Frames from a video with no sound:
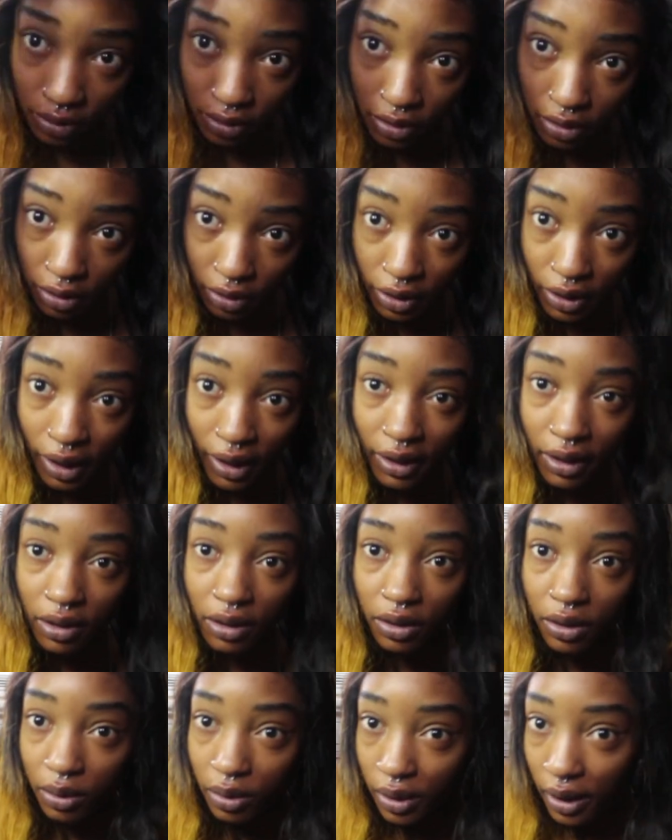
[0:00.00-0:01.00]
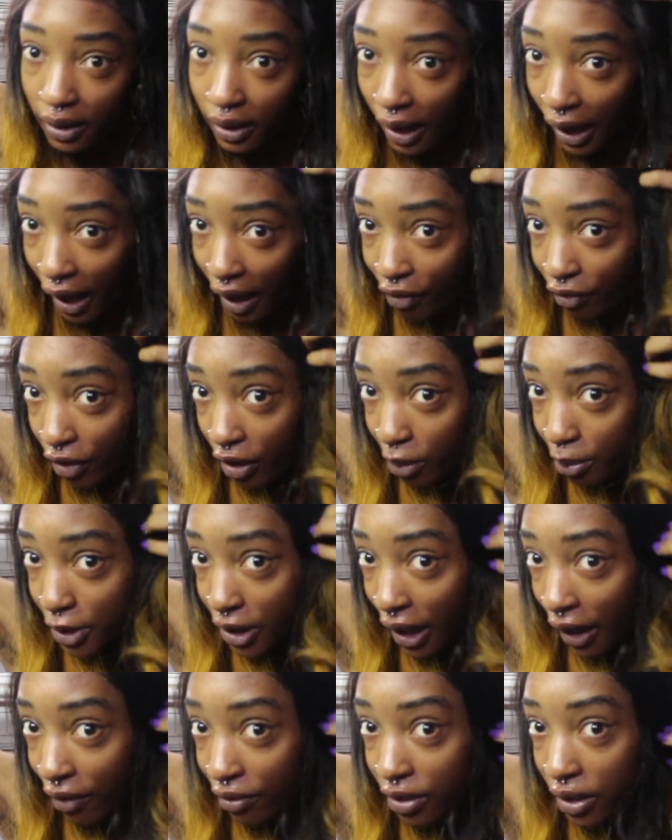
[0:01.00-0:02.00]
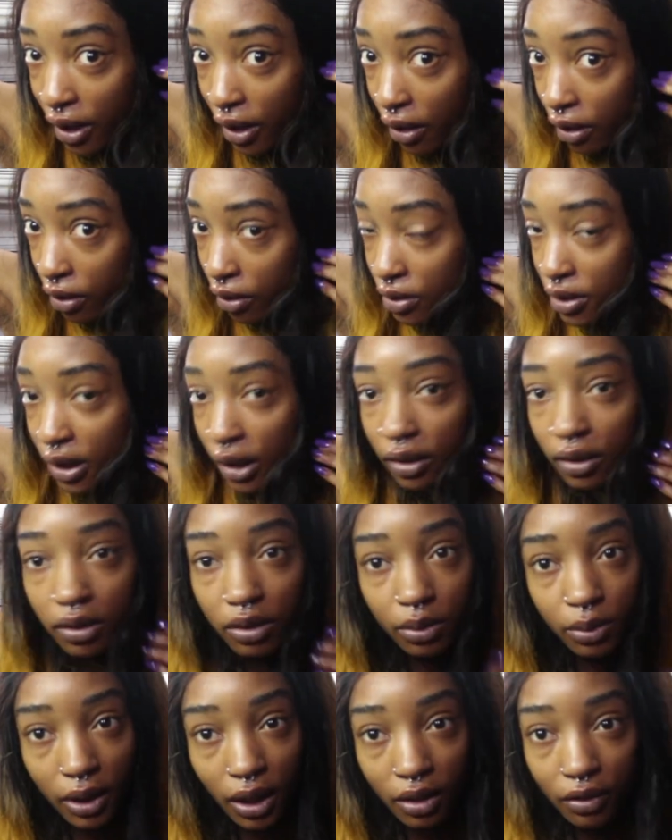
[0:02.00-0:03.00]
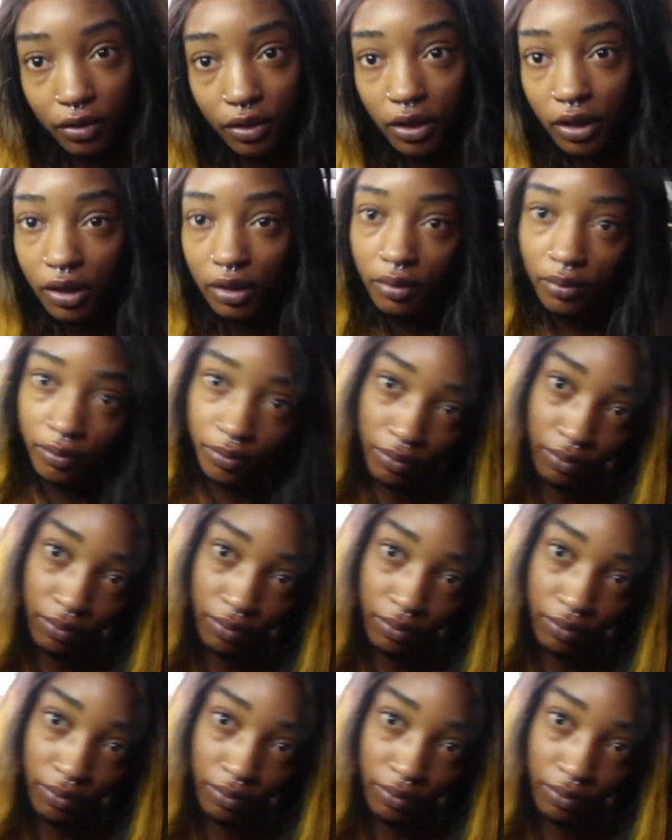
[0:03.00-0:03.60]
So yeah, I can do like half ups, half downs, I can do whatever.